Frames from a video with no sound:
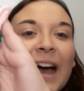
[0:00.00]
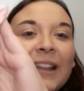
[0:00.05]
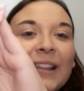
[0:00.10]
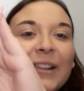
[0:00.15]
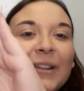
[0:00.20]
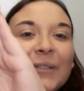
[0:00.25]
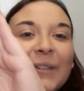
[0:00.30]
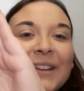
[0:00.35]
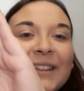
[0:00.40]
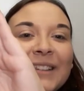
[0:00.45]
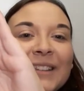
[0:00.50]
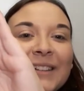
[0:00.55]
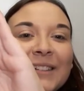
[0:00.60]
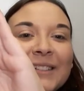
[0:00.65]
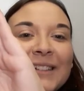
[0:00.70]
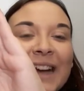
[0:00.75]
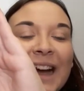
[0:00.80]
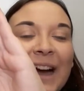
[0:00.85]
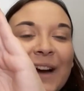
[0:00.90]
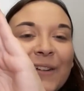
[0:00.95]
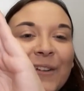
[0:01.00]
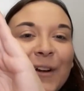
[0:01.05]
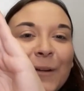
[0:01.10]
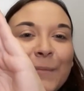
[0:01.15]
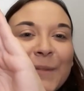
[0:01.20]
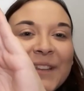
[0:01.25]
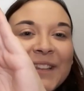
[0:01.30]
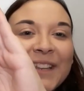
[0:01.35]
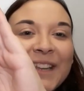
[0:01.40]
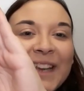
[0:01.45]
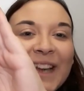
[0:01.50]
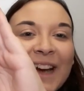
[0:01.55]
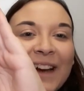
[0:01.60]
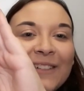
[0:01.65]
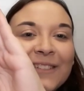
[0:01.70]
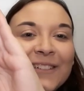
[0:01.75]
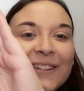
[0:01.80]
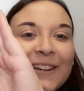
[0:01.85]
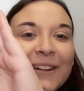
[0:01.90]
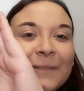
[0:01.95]
I love his little carrot, Mister
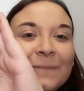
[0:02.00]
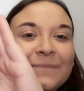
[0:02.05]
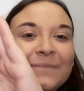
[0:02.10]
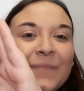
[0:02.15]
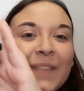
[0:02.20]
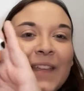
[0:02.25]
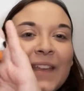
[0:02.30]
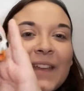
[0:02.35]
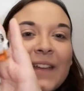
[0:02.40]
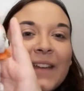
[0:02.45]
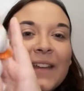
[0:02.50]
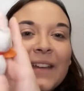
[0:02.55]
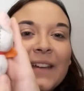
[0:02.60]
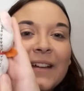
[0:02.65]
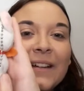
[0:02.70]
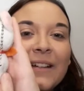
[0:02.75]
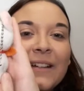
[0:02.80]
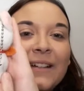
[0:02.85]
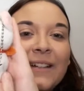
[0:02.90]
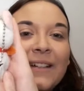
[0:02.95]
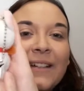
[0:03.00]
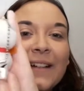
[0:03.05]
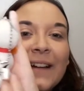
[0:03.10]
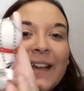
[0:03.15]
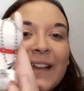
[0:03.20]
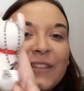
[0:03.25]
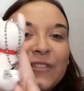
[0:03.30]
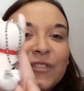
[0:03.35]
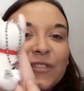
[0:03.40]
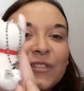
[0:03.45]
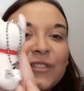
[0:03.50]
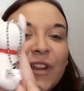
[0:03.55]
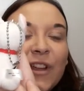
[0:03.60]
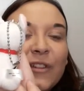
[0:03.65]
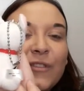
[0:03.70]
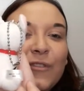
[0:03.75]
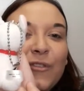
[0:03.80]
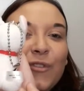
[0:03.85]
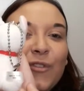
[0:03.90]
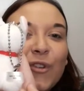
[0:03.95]
Carrot. Oh, he's just
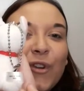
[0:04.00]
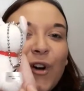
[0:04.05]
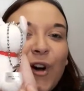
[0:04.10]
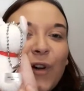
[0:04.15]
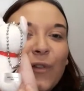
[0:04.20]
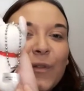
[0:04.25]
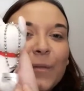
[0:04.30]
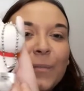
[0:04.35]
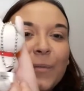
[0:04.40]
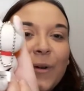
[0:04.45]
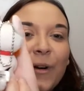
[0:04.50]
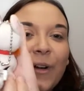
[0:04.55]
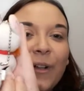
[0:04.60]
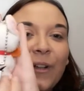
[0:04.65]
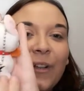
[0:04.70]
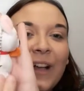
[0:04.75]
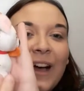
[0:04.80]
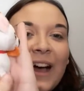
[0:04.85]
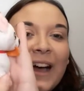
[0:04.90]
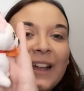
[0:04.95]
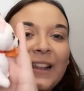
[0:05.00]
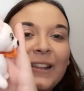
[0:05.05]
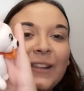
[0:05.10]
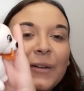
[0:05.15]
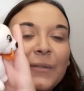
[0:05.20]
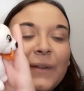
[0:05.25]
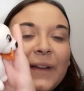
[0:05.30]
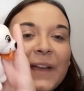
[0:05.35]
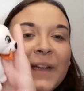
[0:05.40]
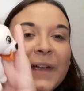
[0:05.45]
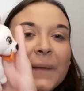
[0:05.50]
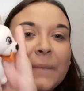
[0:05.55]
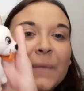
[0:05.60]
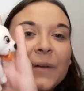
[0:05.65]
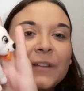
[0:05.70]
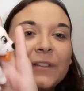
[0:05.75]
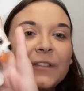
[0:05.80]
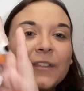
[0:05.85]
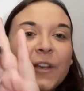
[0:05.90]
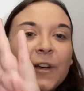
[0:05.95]
adorable. I love
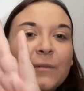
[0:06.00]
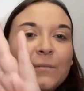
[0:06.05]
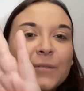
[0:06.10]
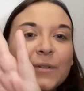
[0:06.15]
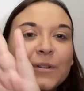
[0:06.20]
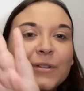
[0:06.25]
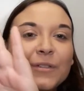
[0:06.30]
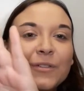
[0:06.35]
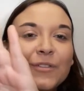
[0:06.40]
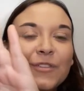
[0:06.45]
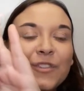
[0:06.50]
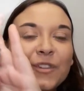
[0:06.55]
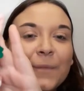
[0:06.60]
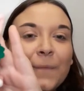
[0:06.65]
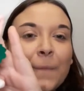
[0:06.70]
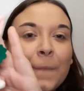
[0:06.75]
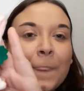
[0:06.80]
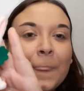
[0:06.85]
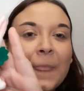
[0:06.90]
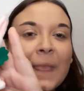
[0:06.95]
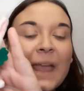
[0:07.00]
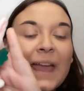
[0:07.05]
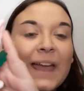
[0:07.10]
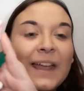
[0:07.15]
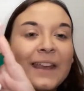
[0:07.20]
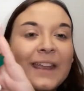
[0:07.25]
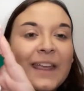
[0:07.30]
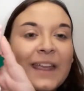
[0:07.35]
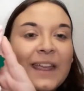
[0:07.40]
him so much. And